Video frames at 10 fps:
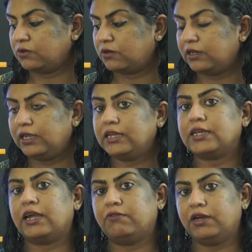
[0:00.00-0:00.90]
To create
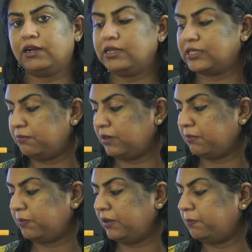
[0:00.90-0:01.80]
awareness
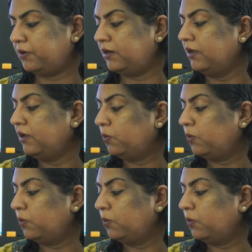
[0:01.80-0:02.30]
among people,